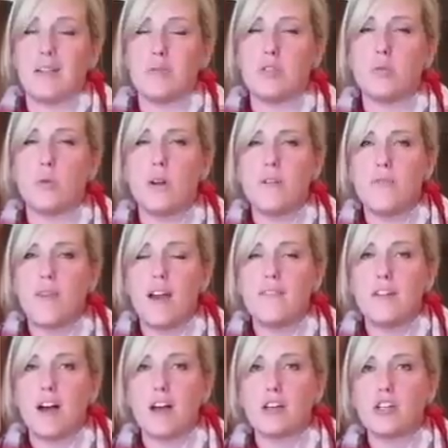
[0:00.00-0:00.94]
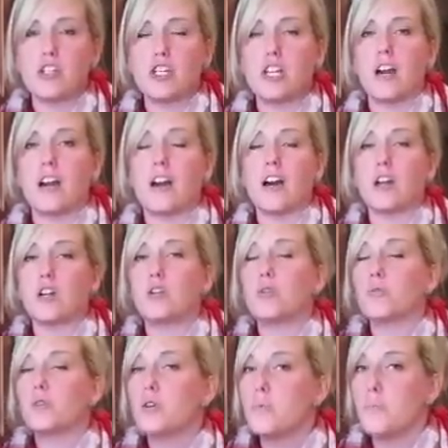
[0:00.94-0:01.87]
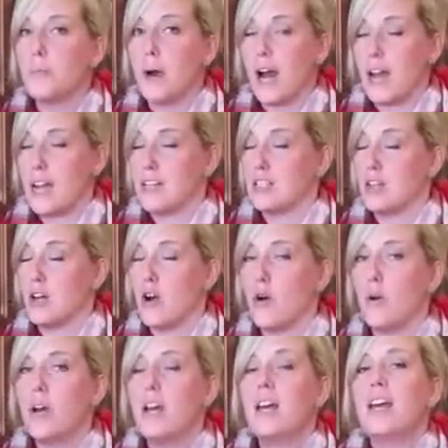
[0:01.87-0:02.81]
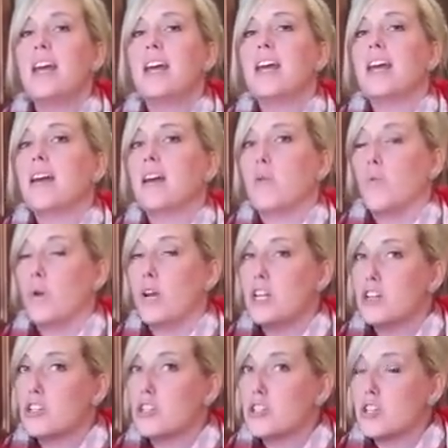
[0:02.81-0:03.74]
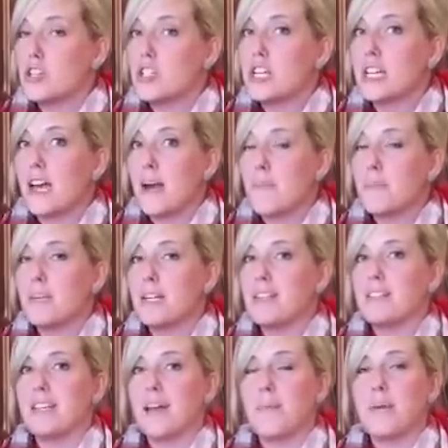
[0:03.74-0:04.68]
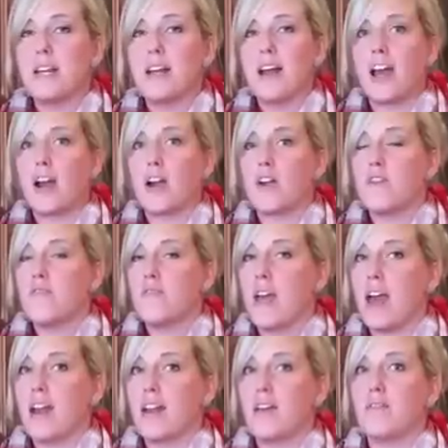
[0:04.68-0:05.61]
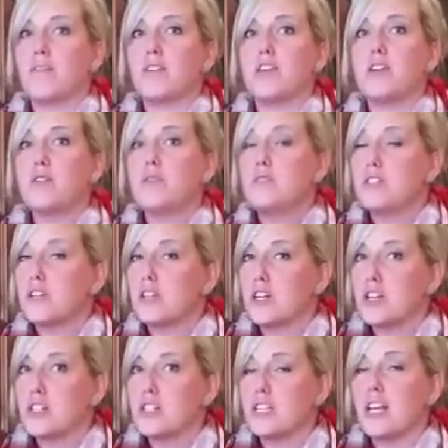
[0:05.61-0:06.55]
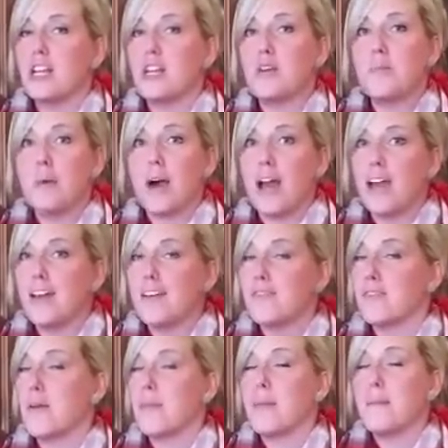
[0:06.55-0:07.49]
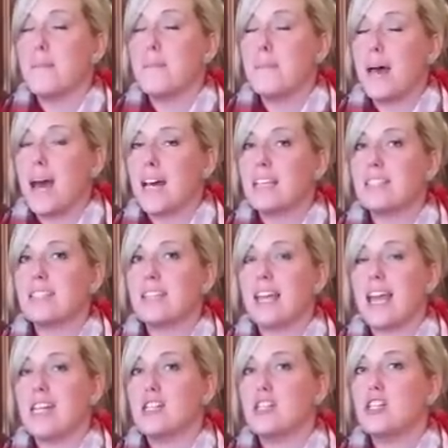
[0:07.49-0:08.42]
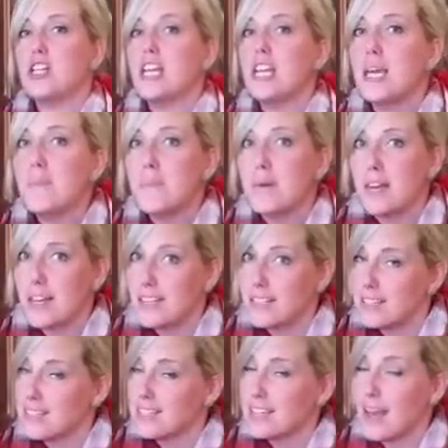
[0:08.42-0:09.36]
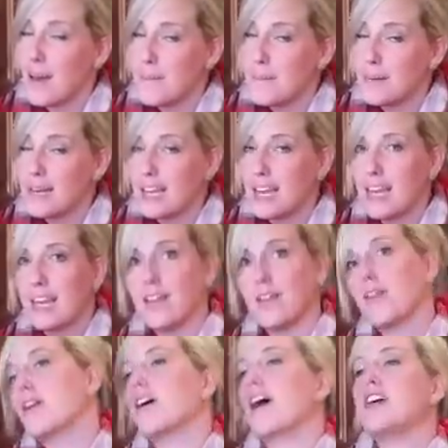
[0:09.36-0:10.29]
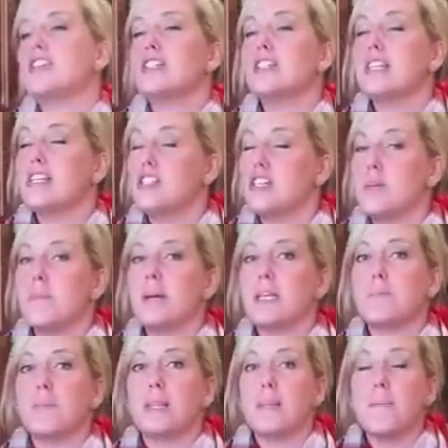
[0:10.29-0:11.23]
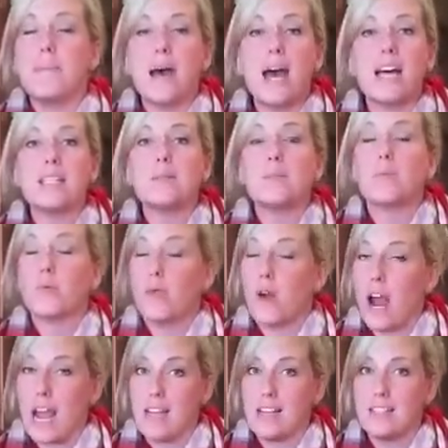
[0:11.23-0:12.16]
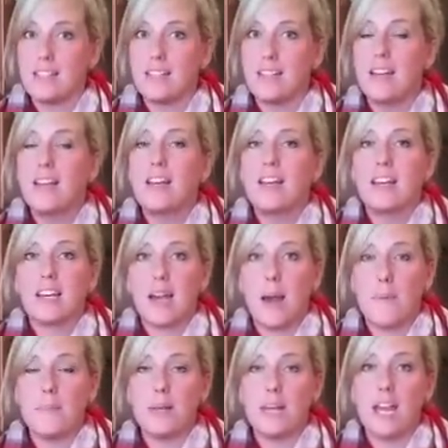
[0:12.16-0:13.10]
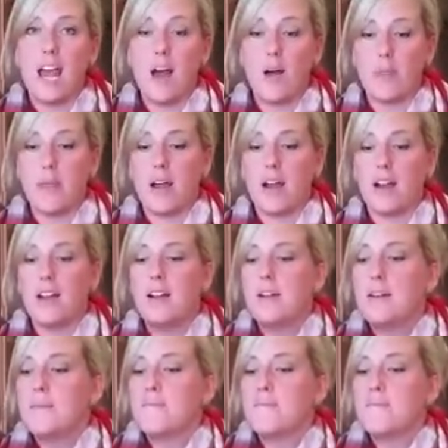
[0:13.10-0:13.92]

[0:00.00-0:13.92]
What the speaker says: It was $25. She got it on a group buy. So when you're searching companies, Debbie and I are a fan of you search and you buy it from the best and cheapest company, or I should say cheapest, but the best price company out there.